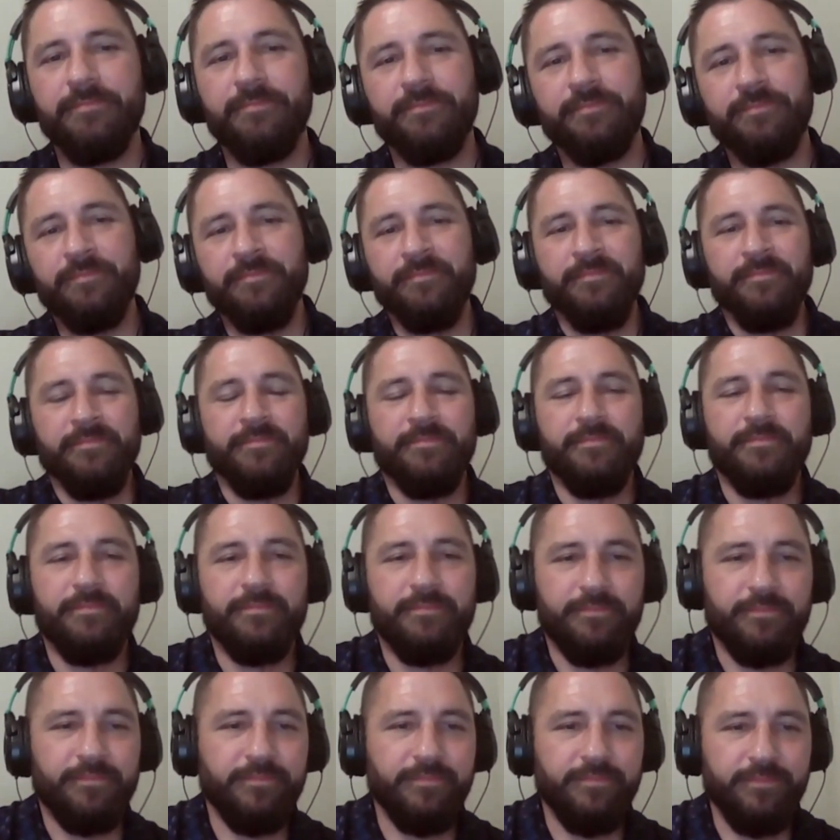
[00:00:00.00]

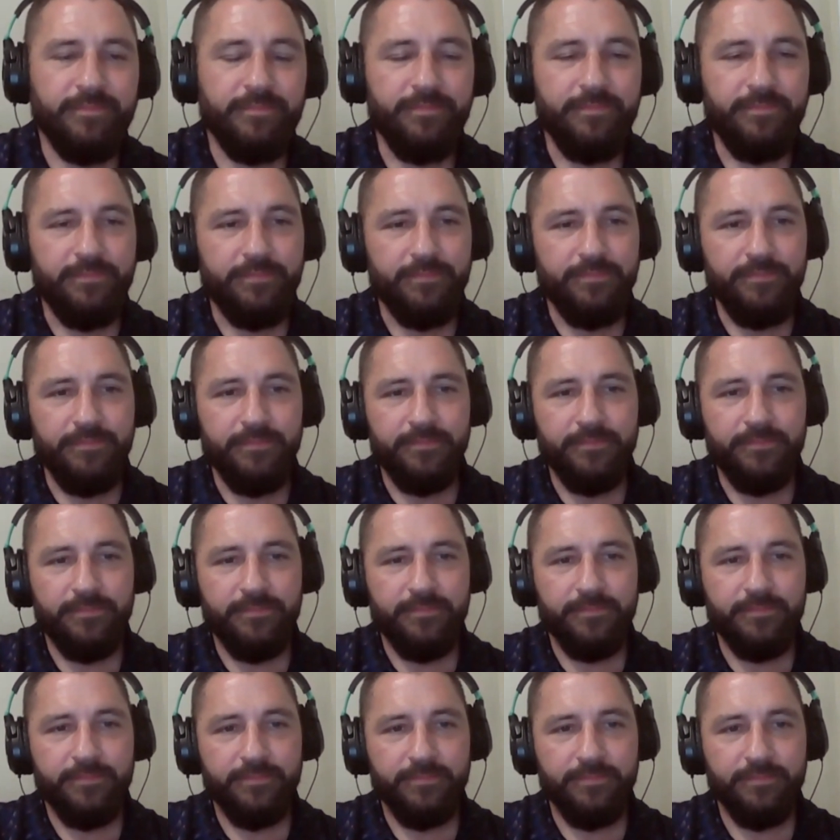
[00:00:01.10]

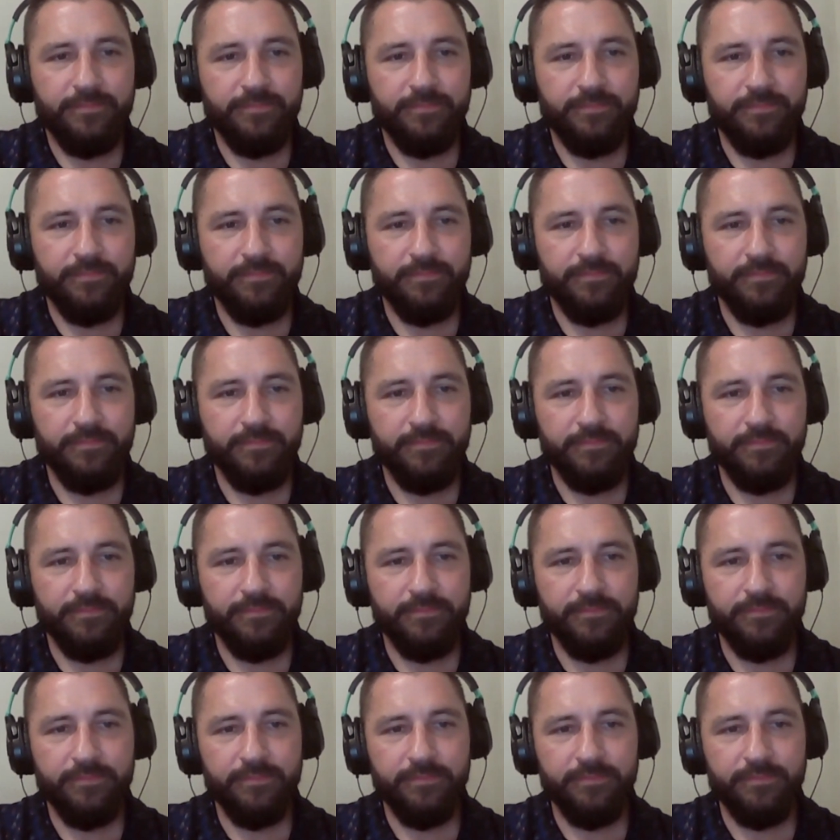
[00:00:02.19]

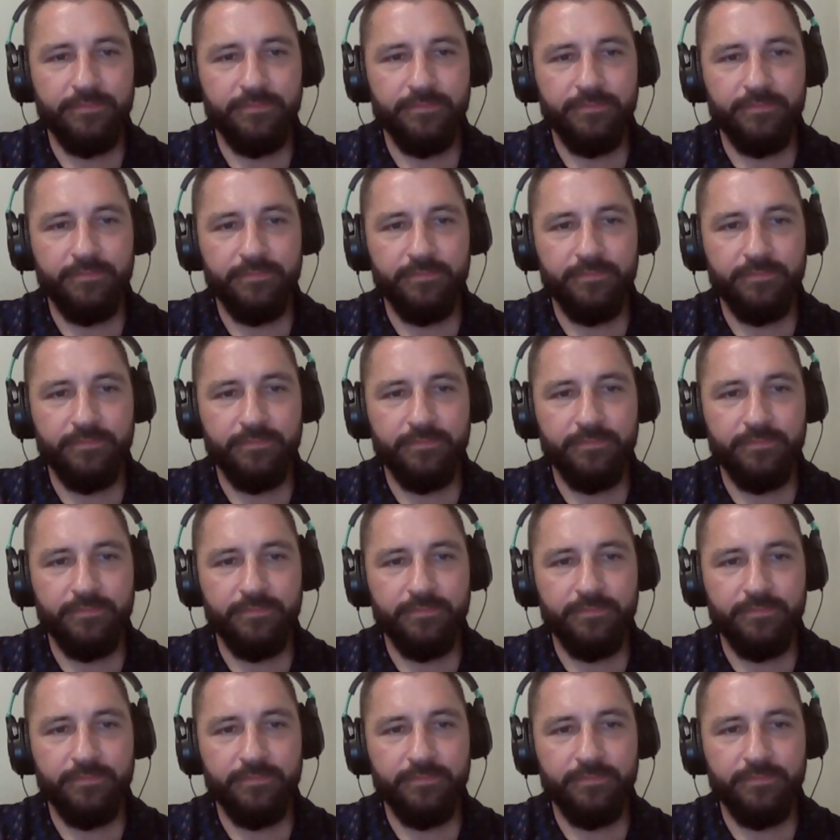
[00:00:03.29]
The person shown says nothing.